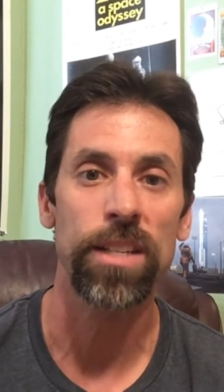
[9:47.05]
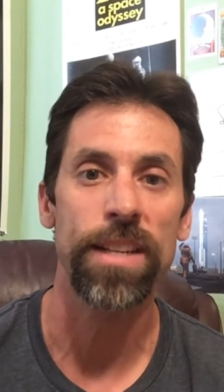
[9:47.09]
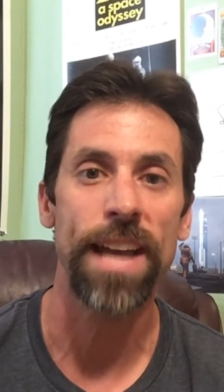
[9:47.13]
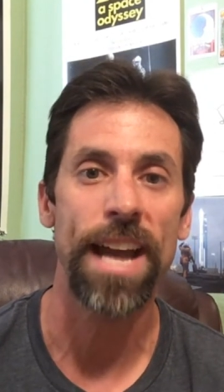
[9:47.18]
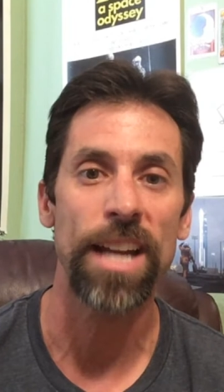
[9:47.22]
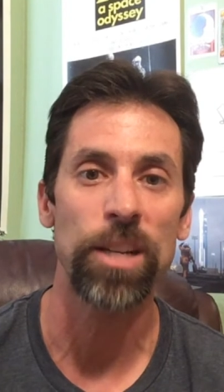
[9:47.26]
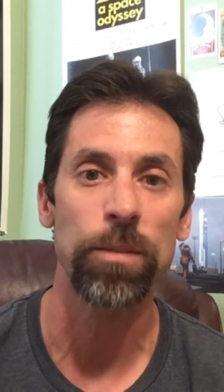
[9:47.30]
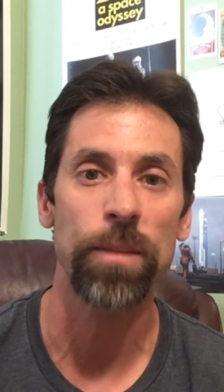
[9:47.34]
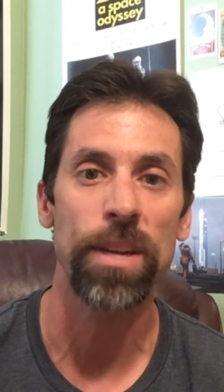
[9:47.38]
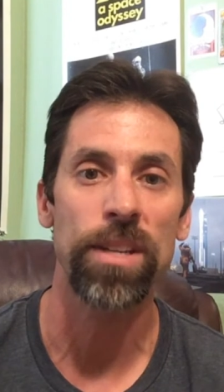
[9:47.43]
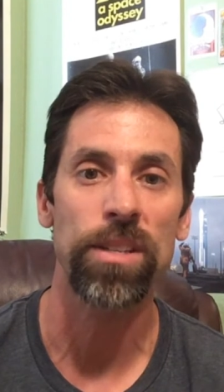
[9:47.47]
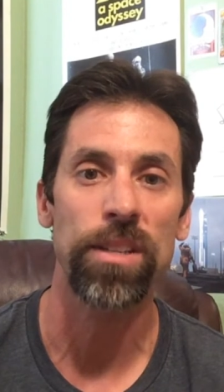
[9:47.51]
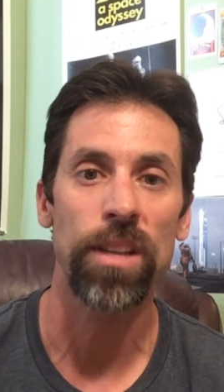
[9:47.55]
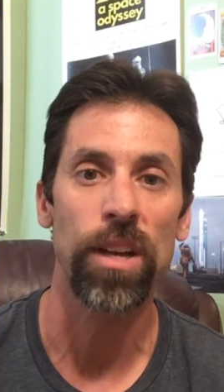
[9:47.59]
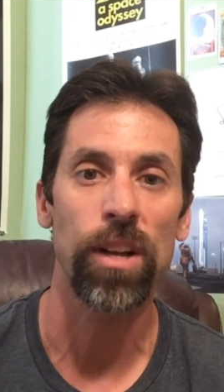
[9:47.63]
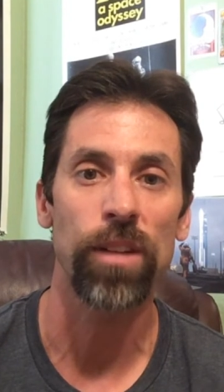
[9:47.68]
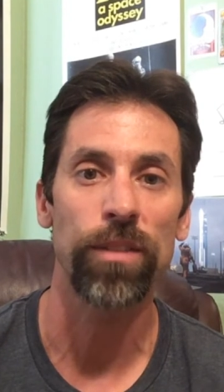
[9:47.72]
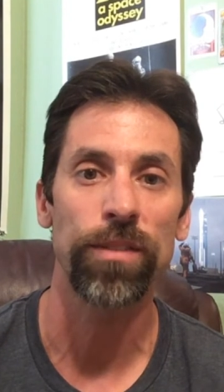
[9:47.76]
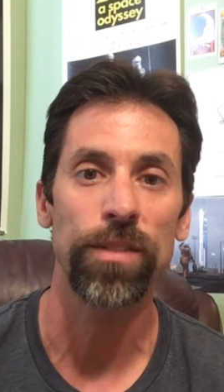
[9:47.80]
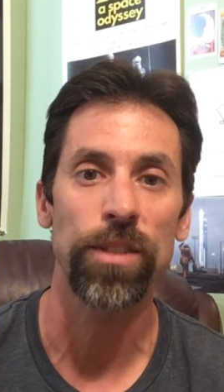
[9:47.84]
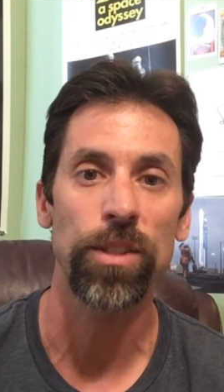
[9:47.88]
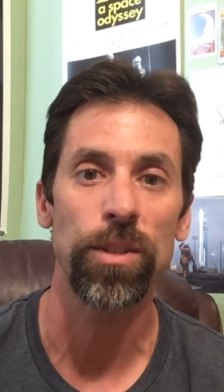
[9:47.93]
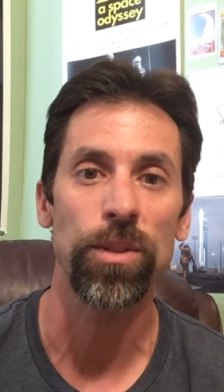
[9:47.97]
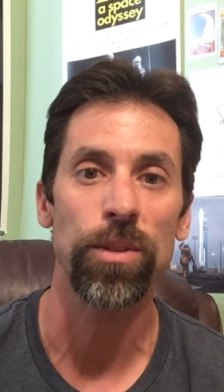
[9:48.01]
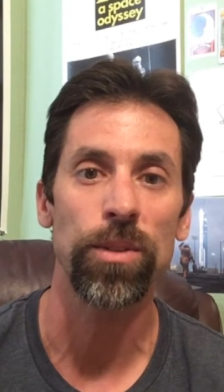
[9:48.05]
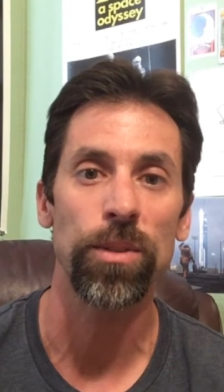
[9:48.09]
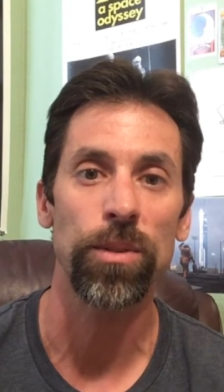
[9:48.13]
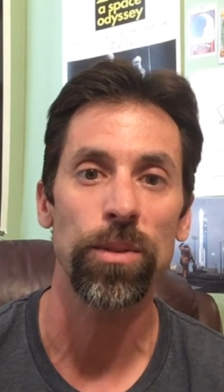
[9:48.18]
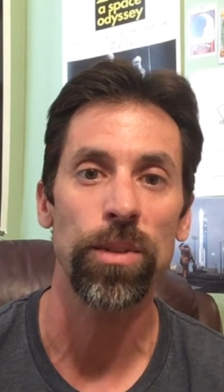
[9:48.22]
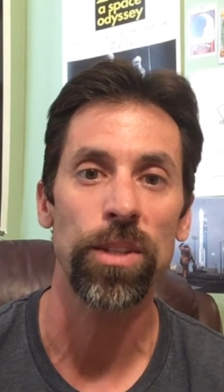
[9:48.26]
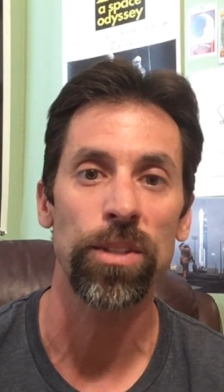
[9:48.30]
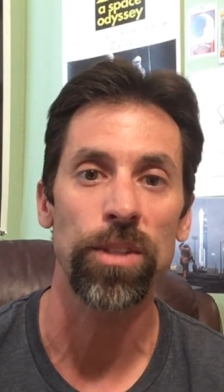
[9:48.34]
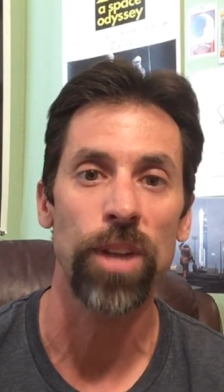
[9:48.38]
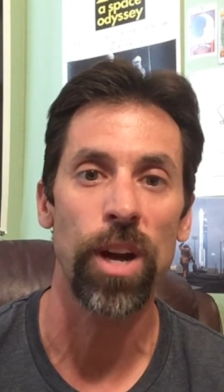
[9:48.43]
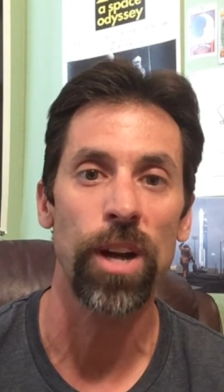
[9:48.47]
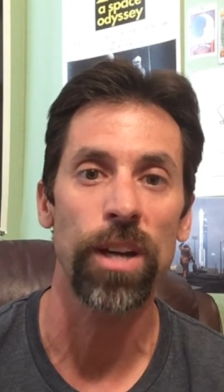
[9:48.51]
attach myself
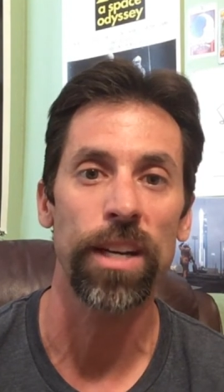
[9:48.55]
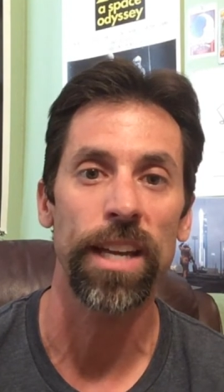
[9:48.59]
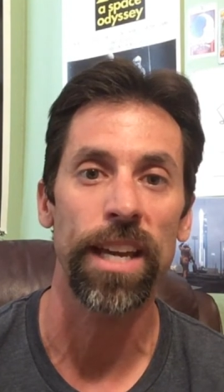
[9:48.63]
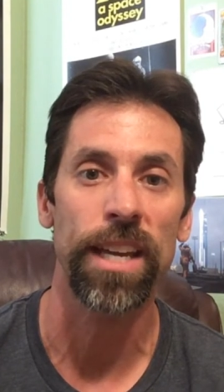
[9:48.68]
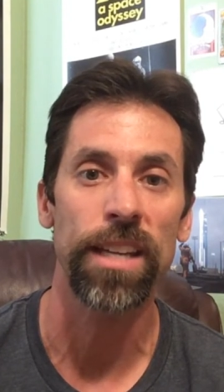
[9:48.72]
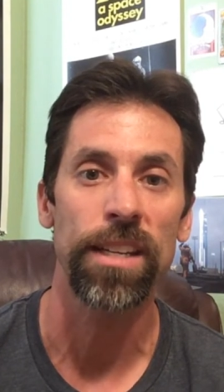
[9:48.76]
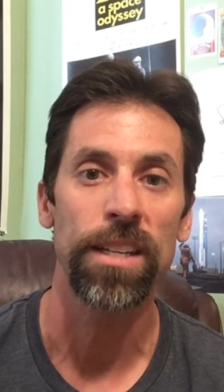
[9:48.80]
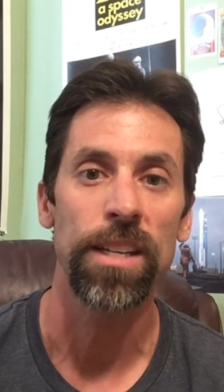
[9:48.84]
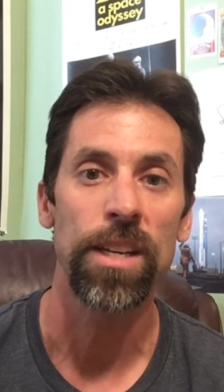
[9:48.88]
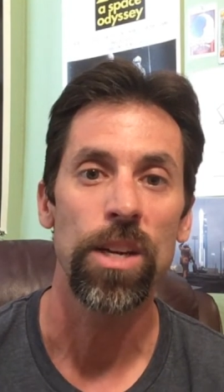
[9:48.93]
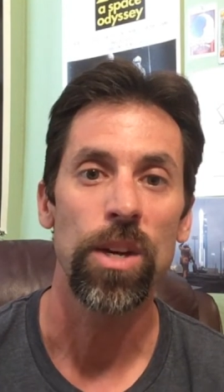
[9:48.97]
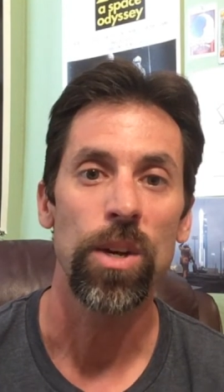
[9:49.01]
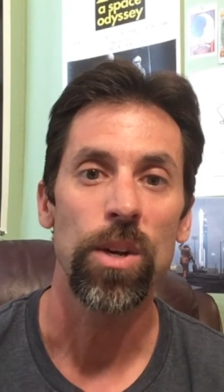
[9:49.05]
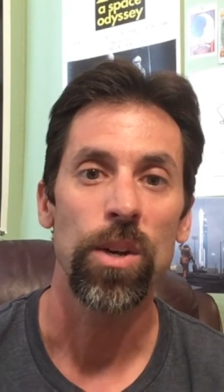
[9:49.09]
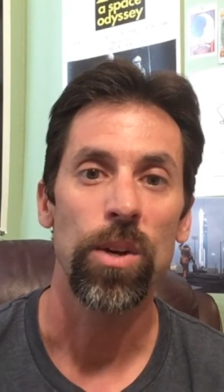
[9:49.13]
to the target,